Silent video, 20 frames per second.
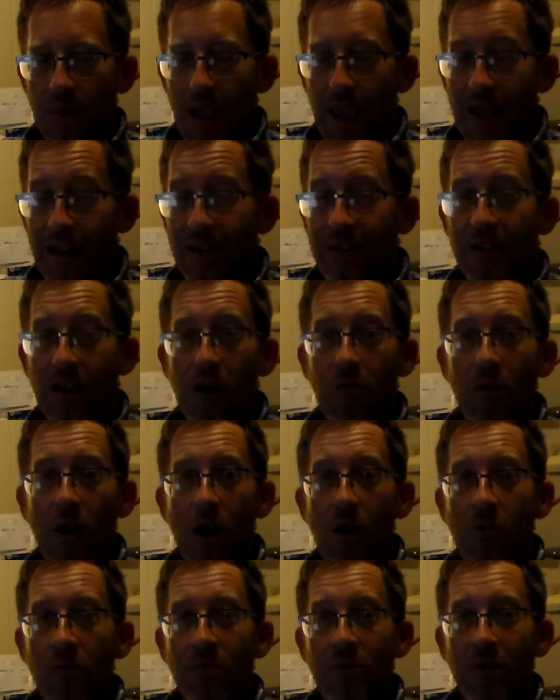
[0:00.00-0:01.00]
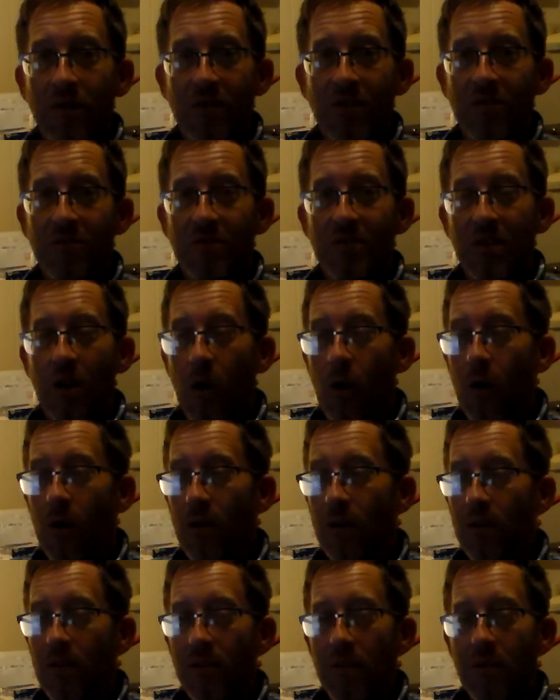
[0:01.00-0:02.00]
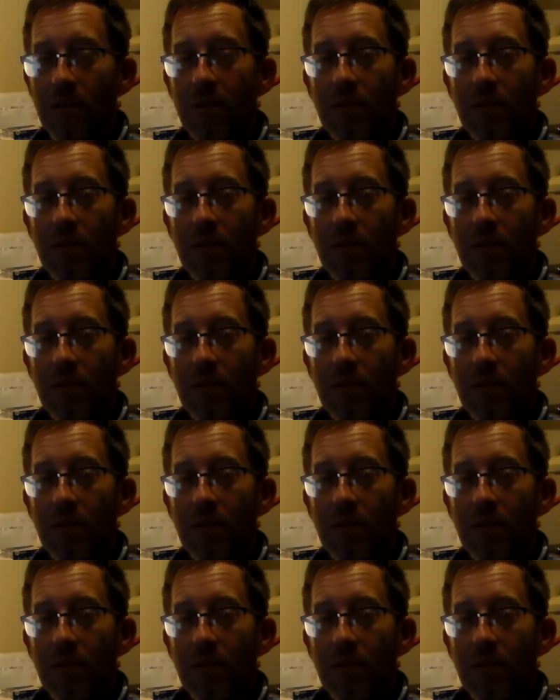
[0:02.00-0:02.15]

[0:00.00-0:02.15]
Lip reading: Had it towed home because it was dark.